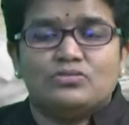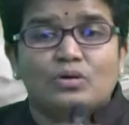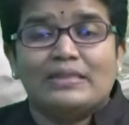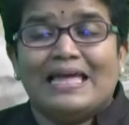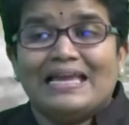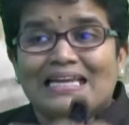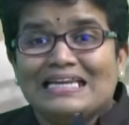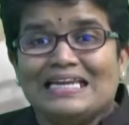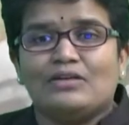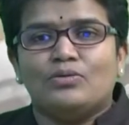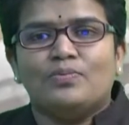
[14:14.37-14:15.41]
So there
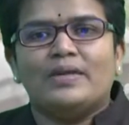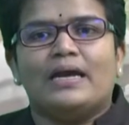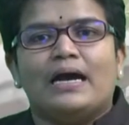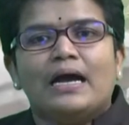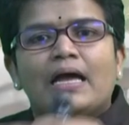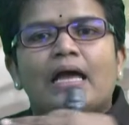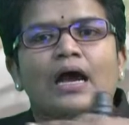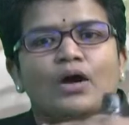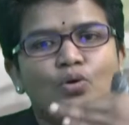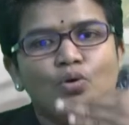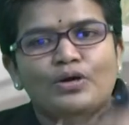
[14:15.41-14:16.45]
need to be a
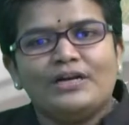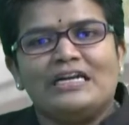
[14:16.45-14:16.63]
good